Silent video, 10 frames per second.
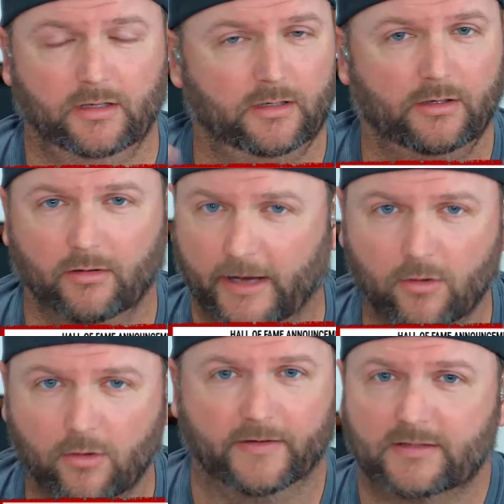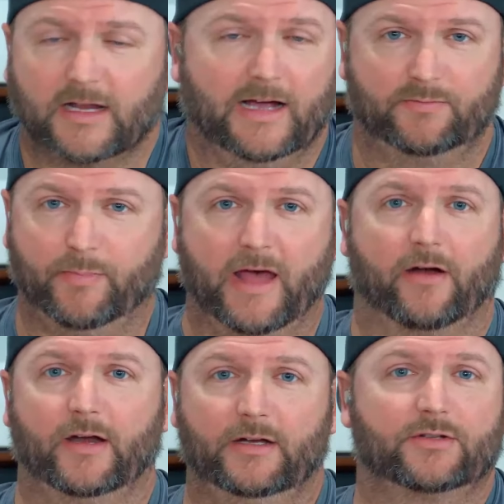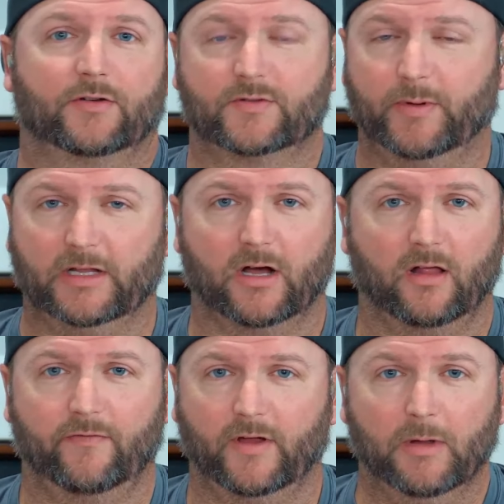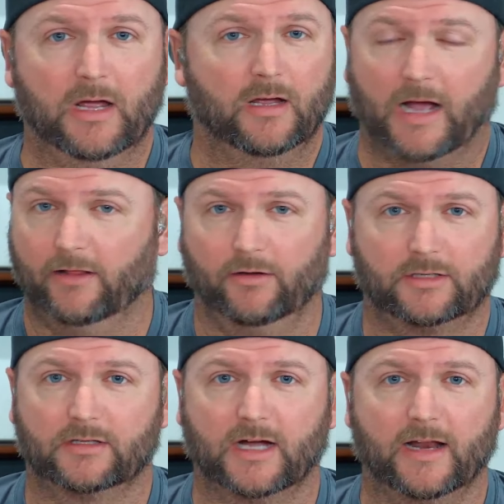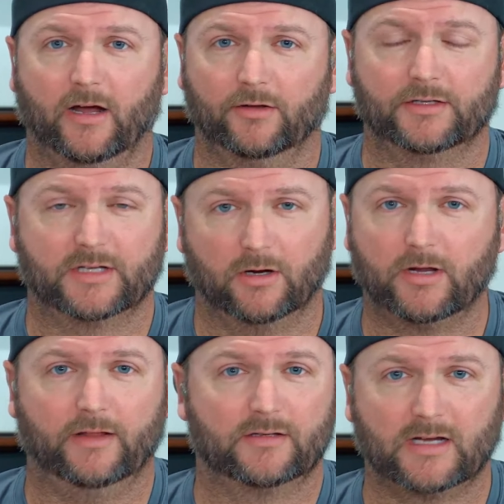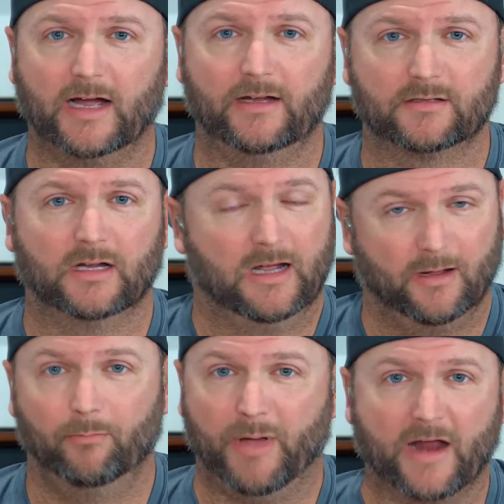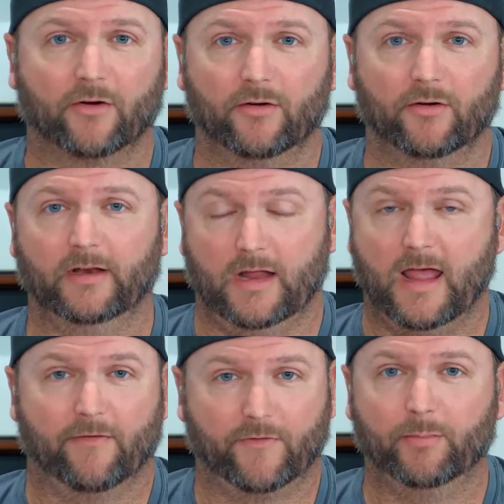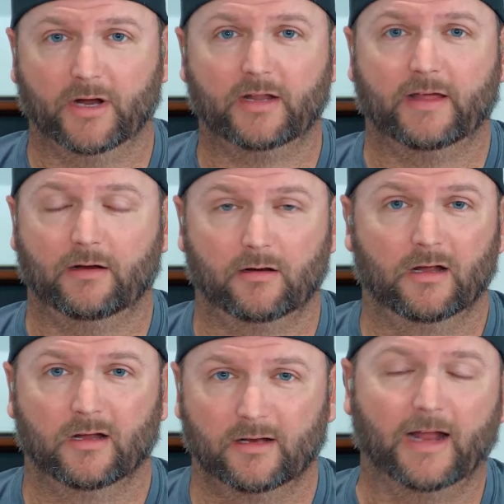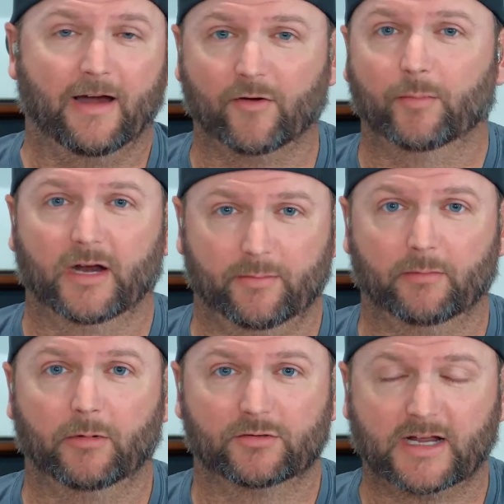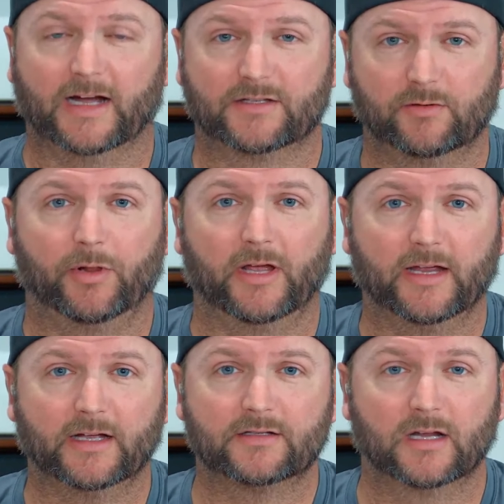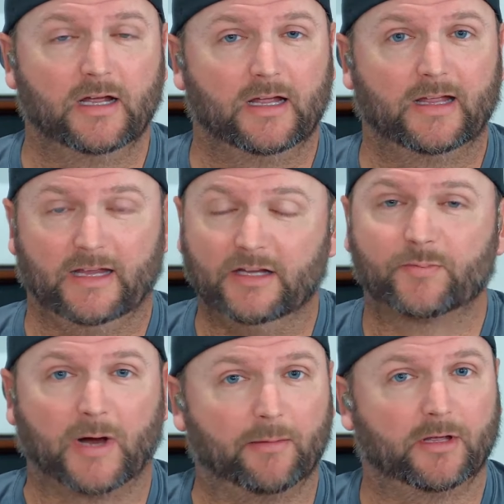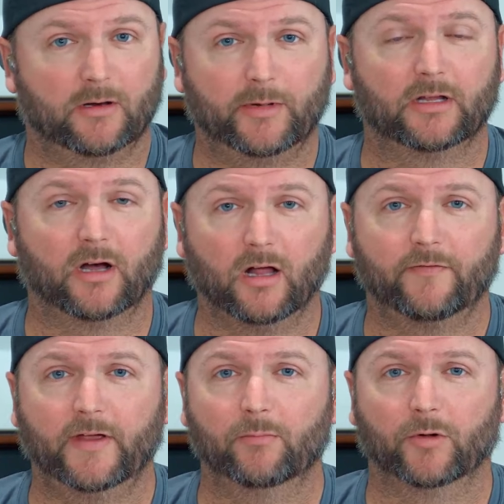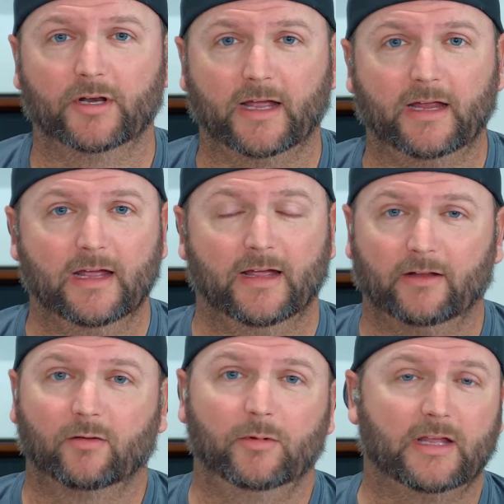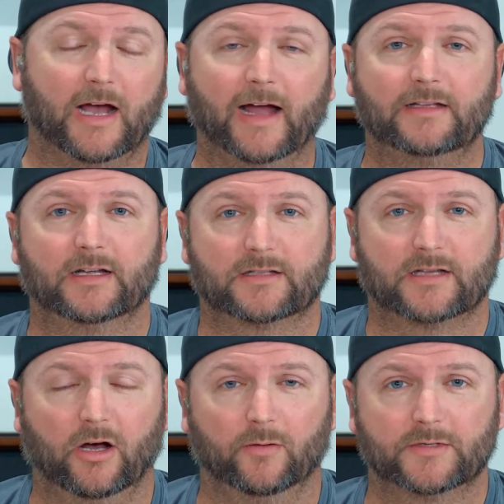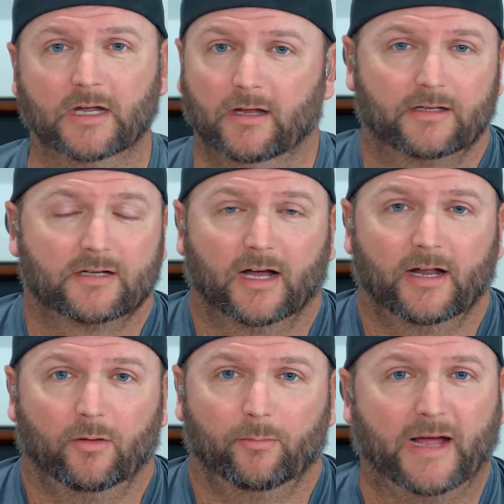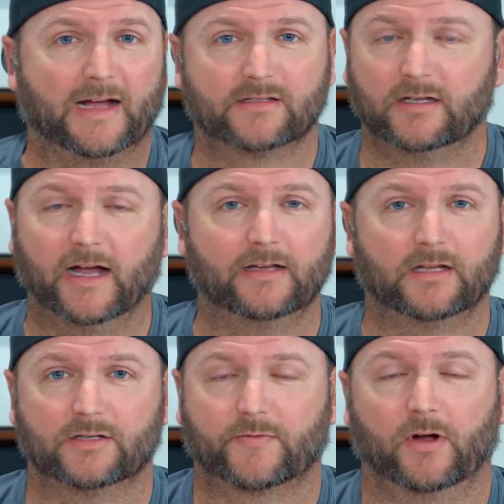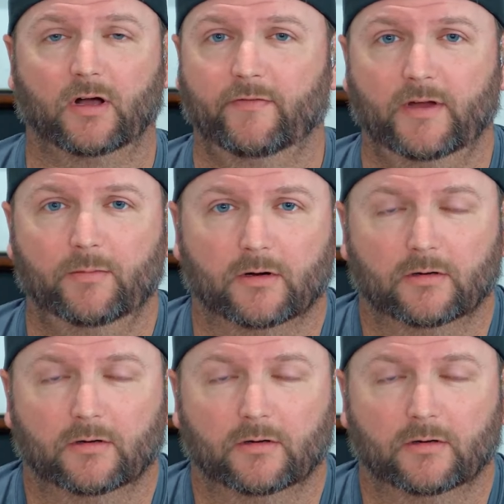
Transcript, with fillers: you're like, okay, this guy is better. He deserves to be in the Hall of Fame. I looked at Todd Helton and said, okay, this guy is better than everybody that, not everybody, but most guys that we play against. He's probably going to be in the Hall of Fame one day. And to me, the eye test helps. And Todd Helton passed the eye test for Hall of Famer.